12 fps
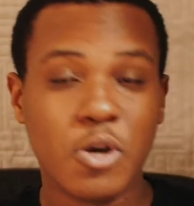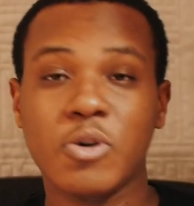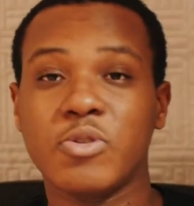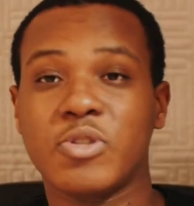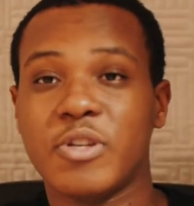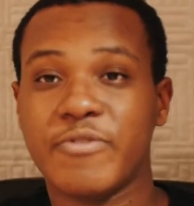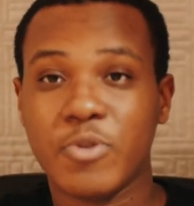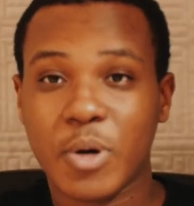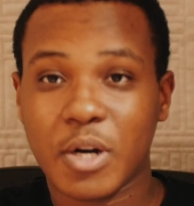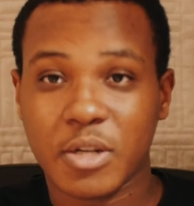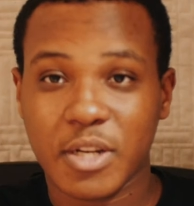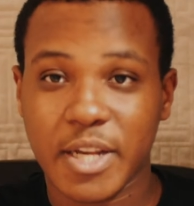Also, if you
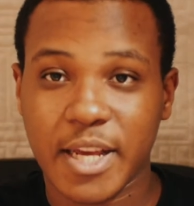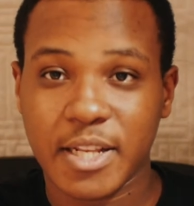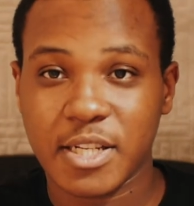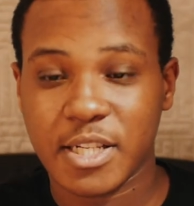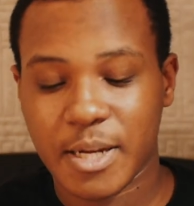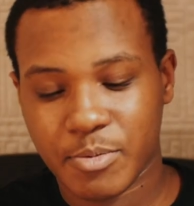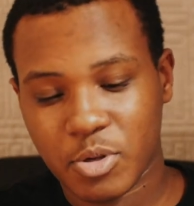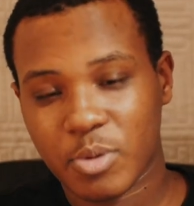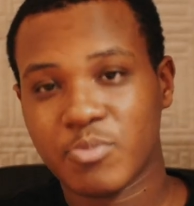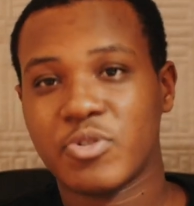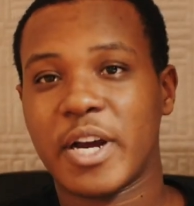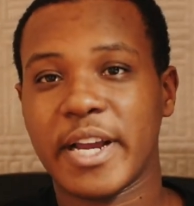are going to get this
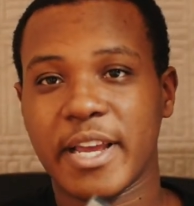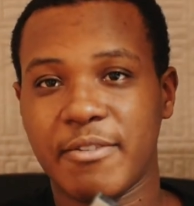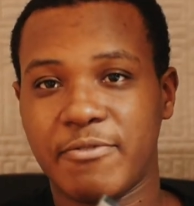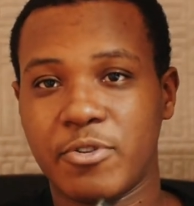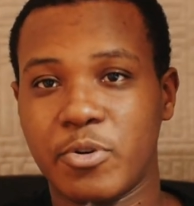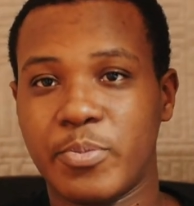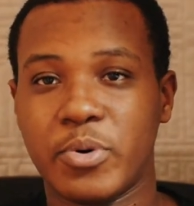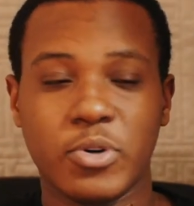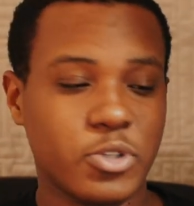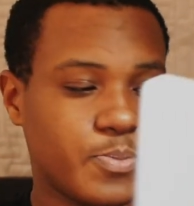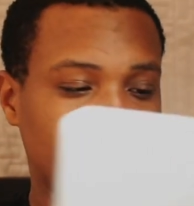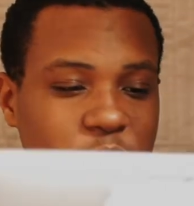laptop, try get four
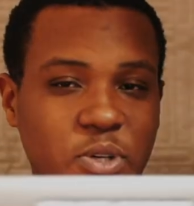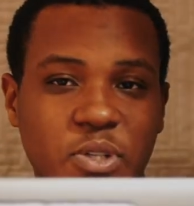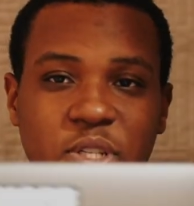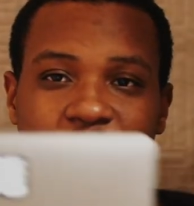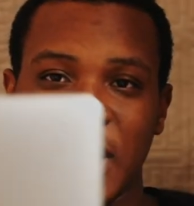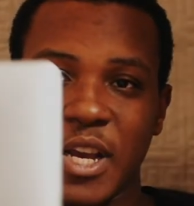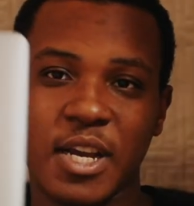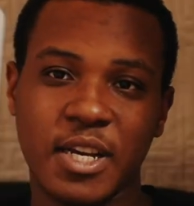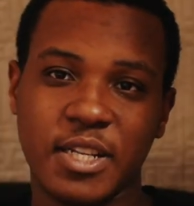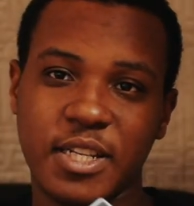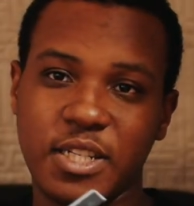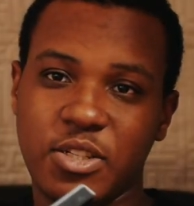ports because
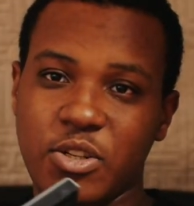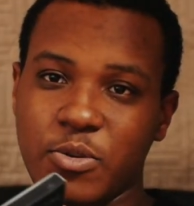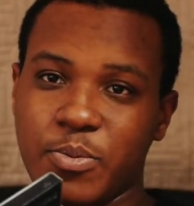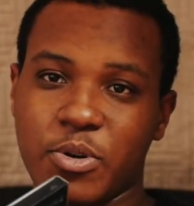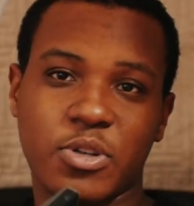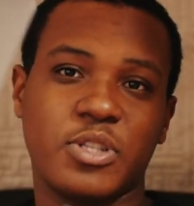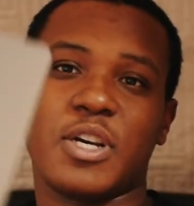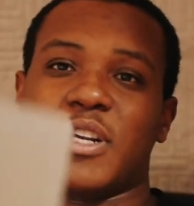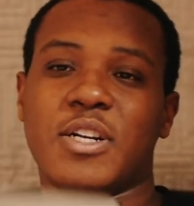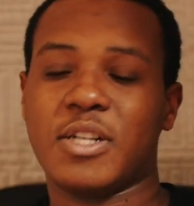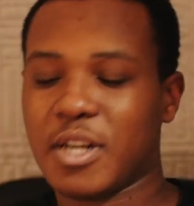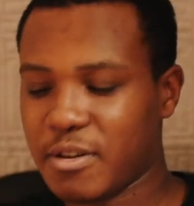these two ports
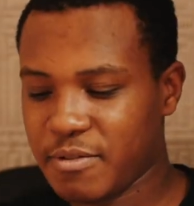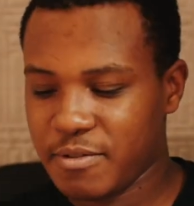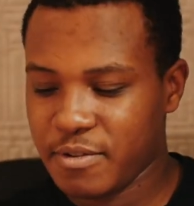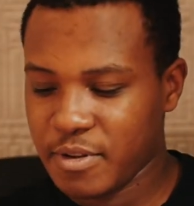aren't enough.